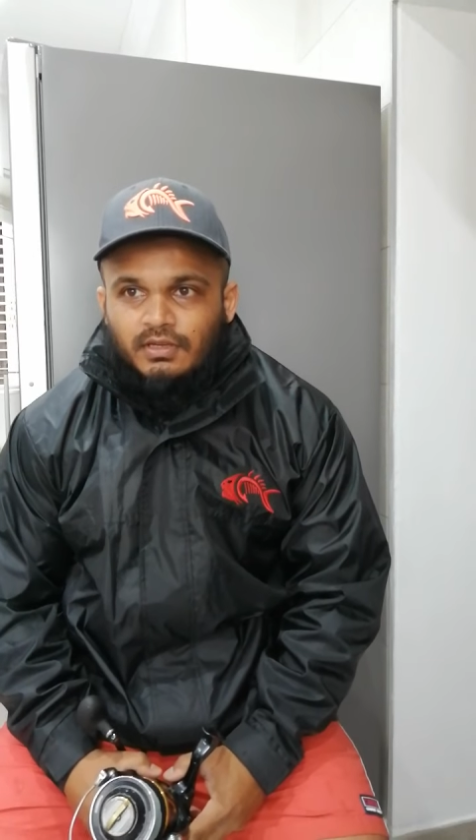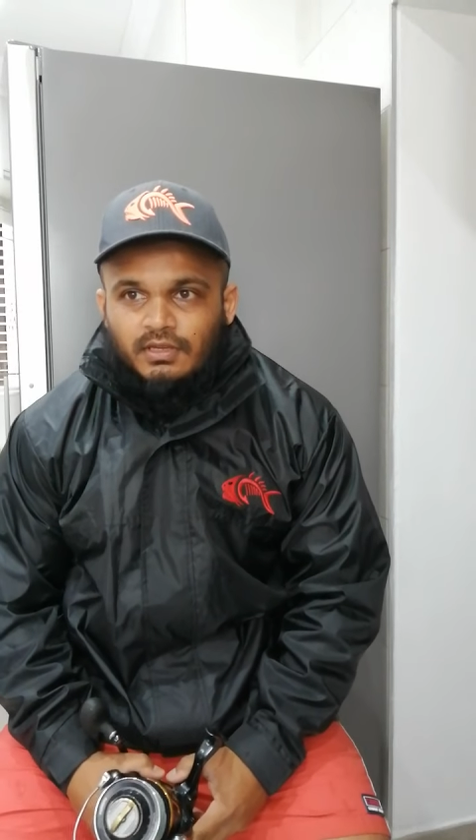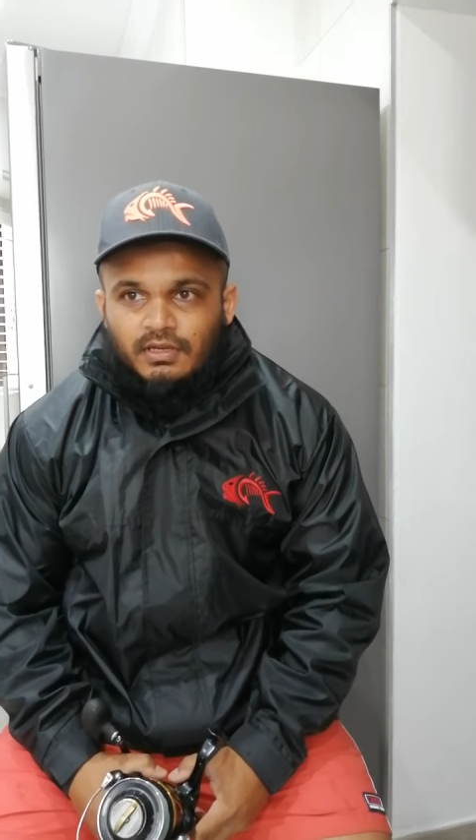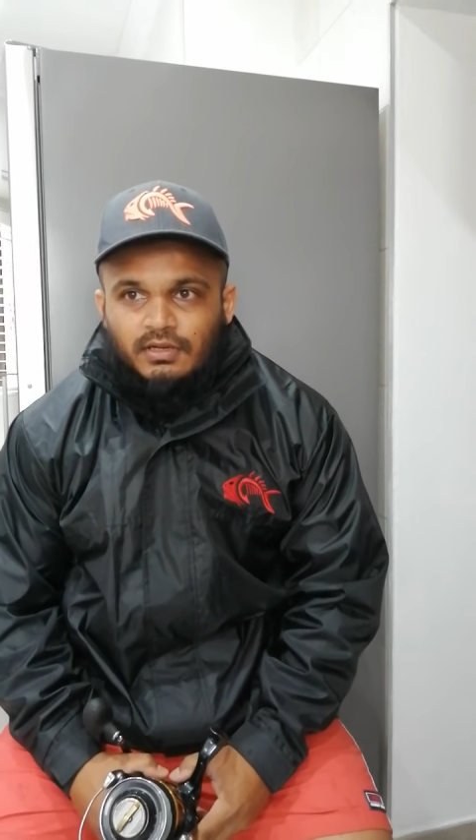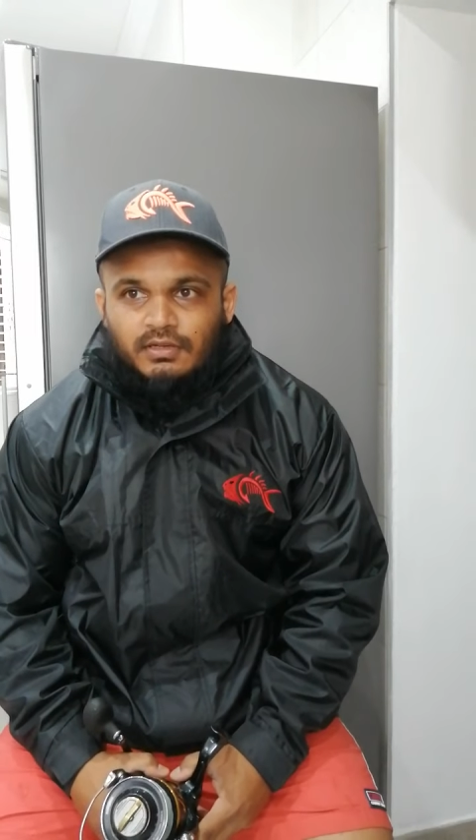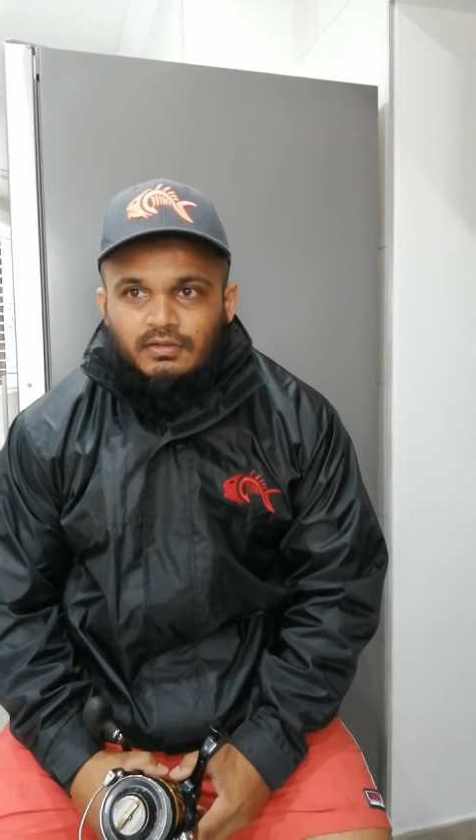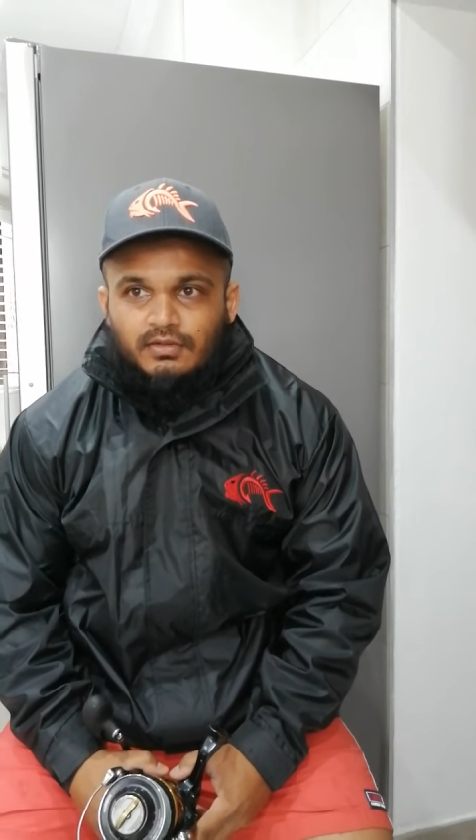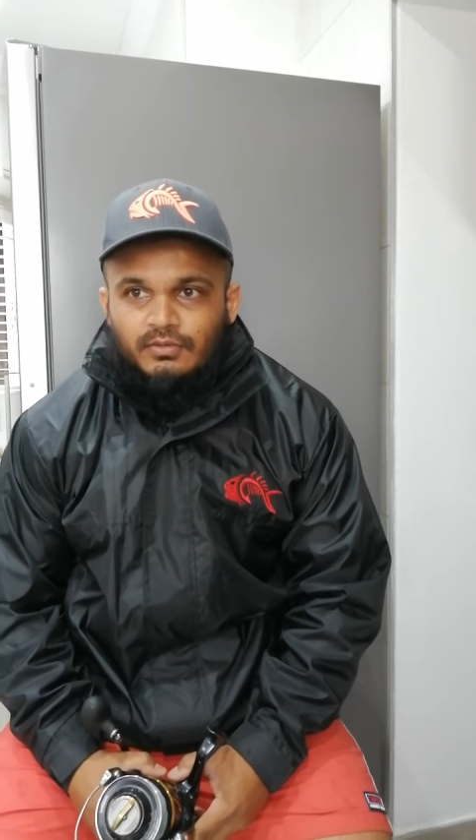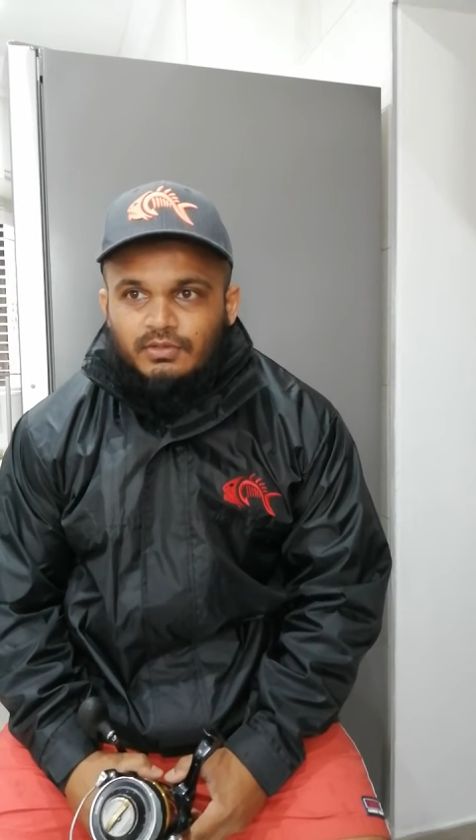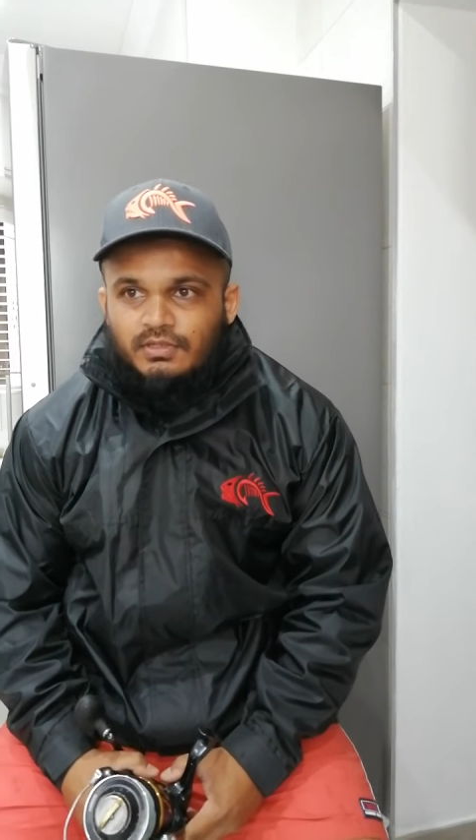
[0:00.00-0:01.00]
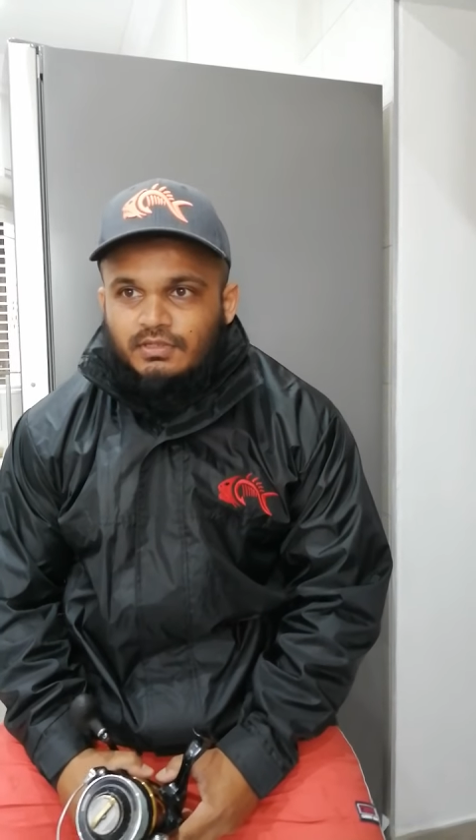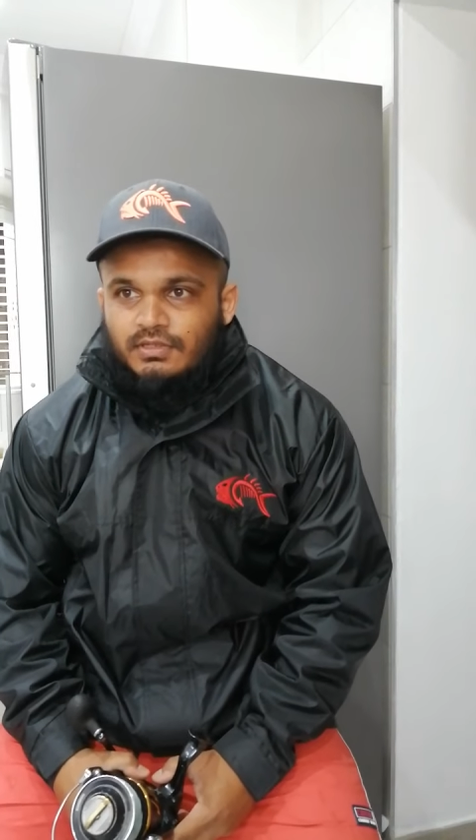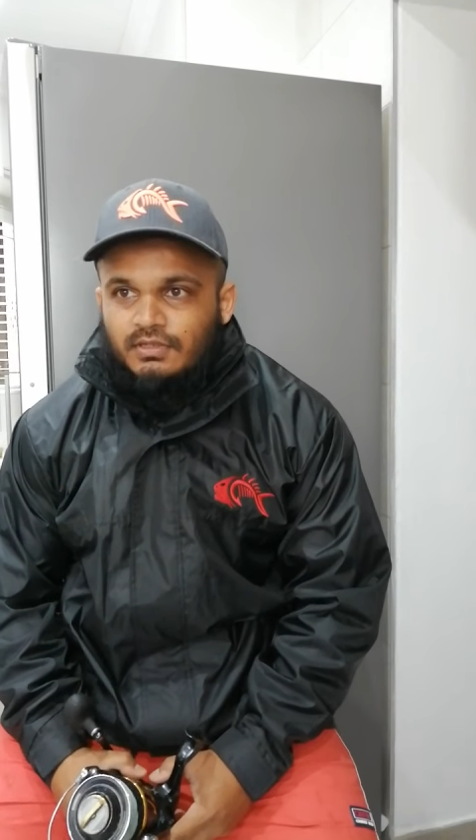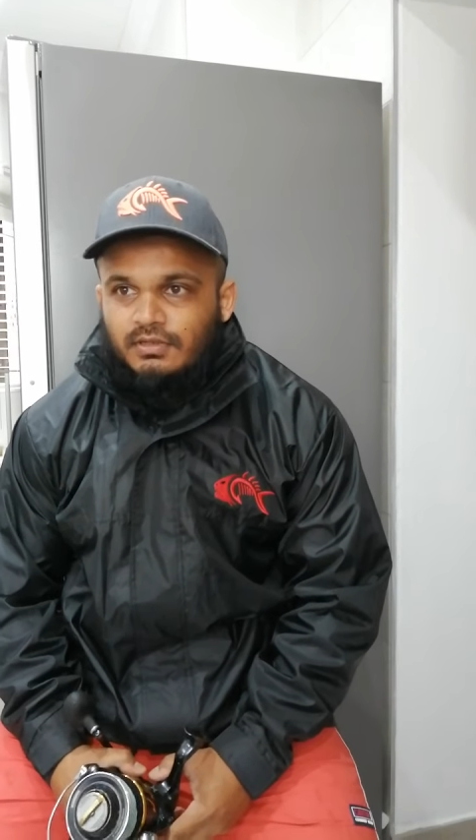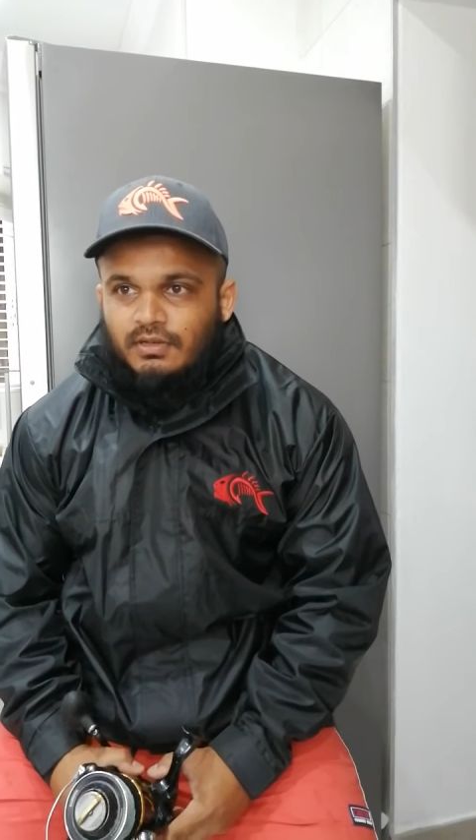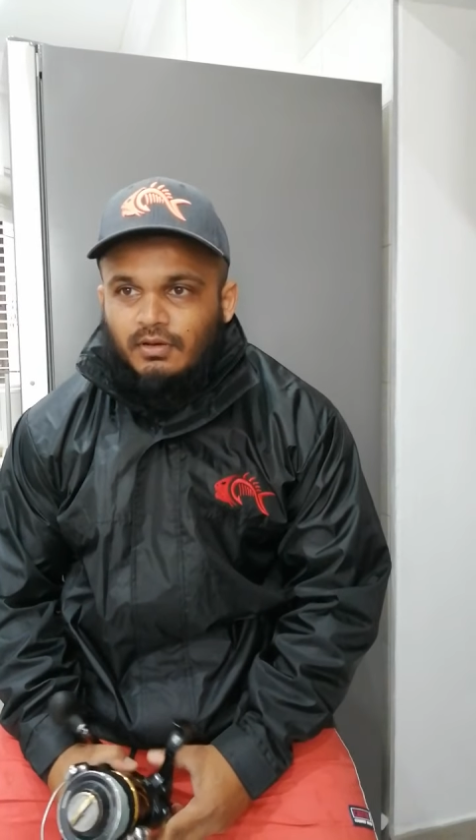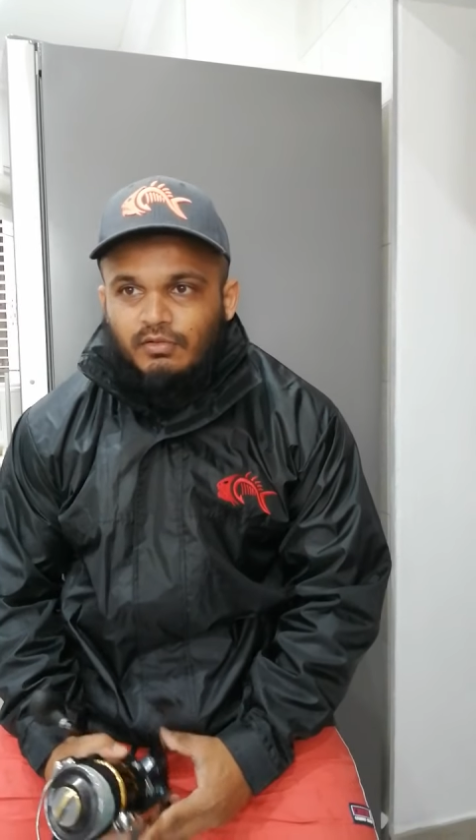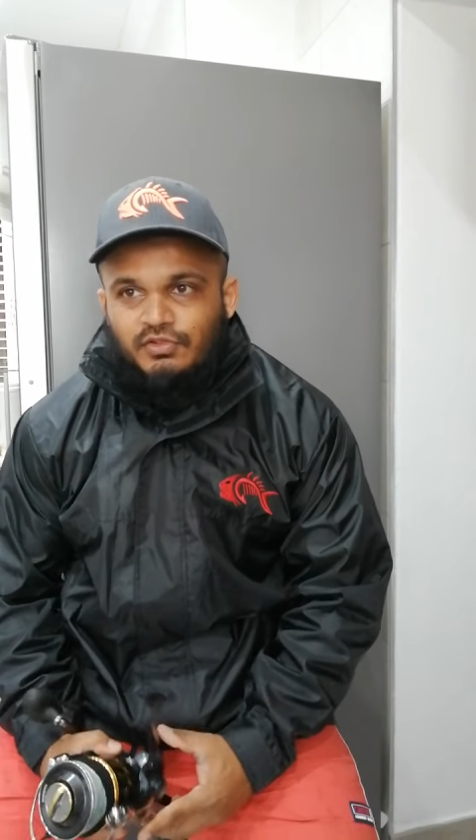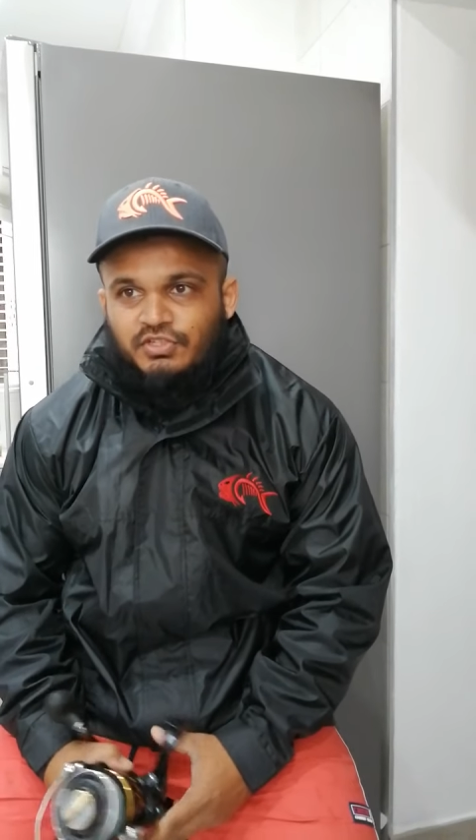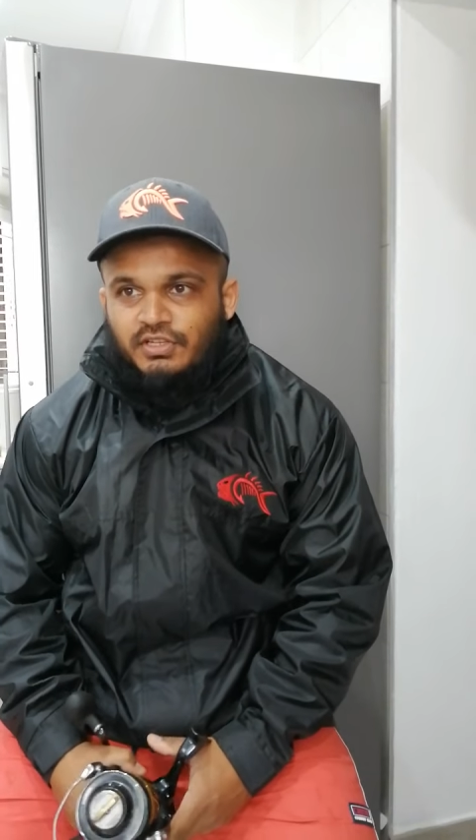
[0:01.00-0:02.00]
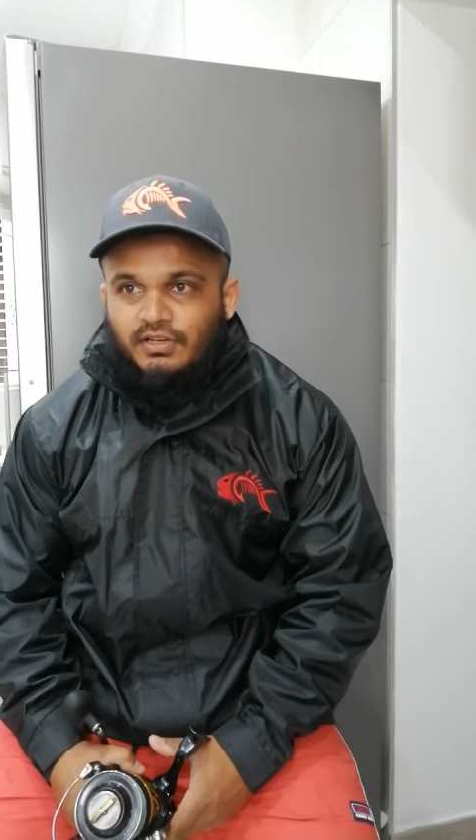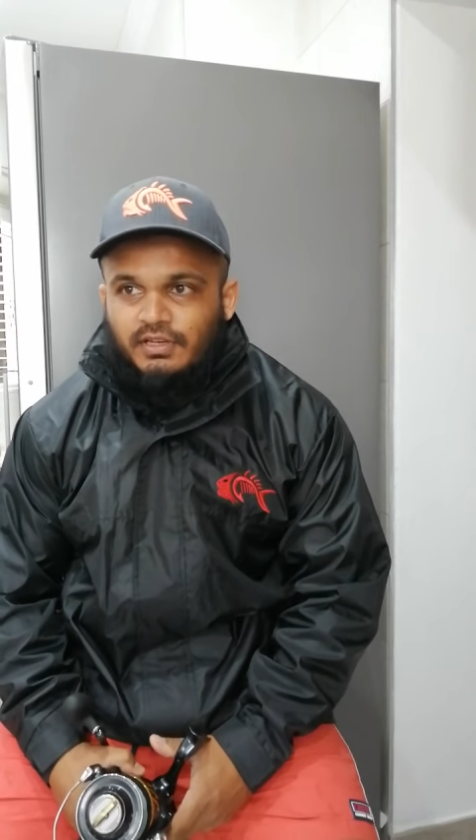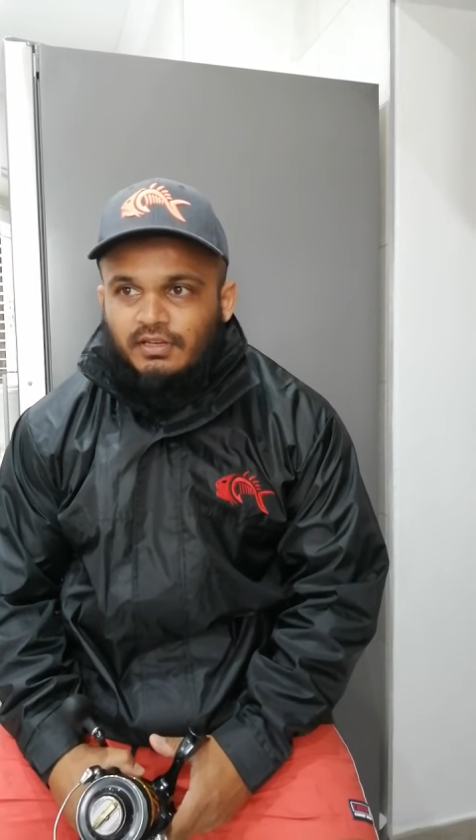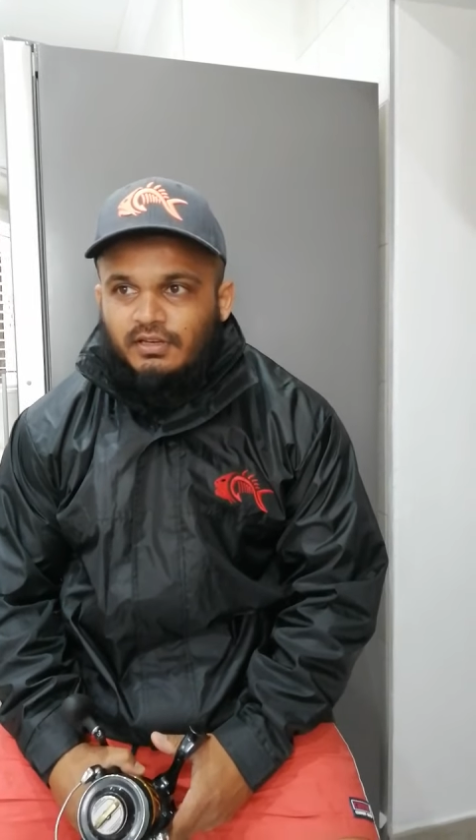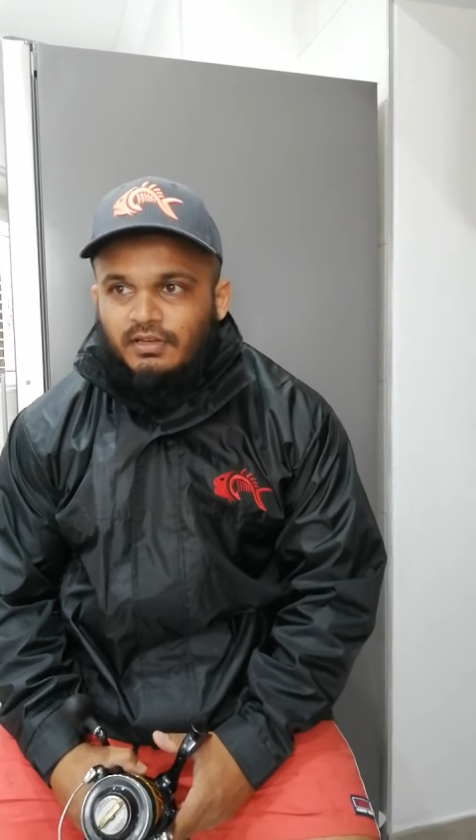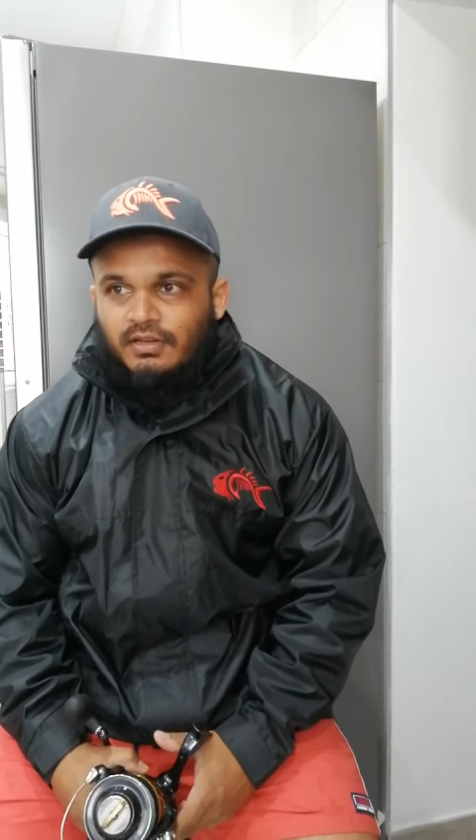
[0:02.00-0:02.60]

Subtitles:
gear, which is our fishing reel.